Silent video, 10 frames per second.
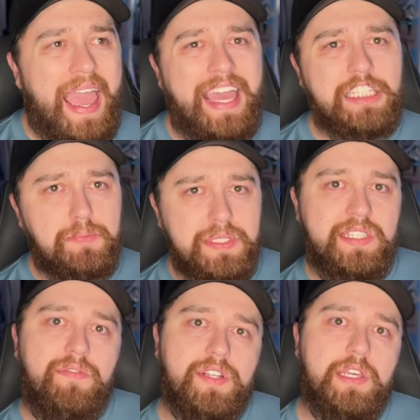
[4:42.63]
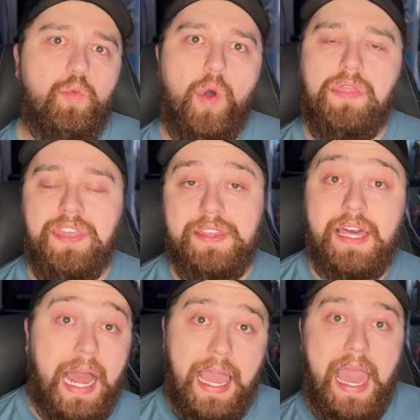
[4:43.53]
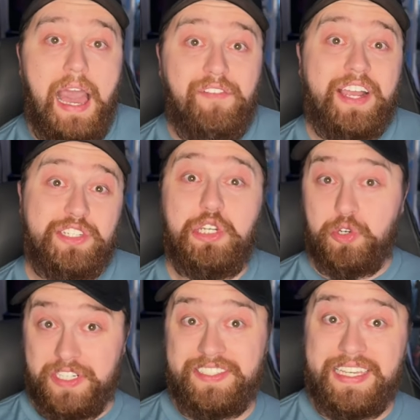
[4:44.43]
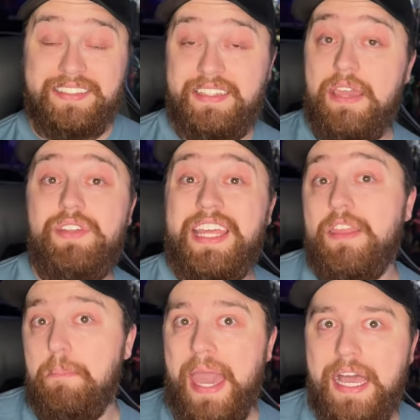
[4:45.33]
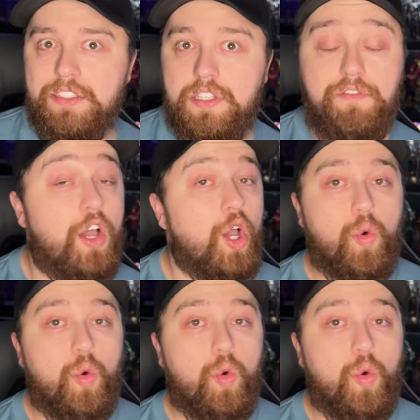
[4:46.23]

And specifically, one thing that I have actually criticized David in the past of,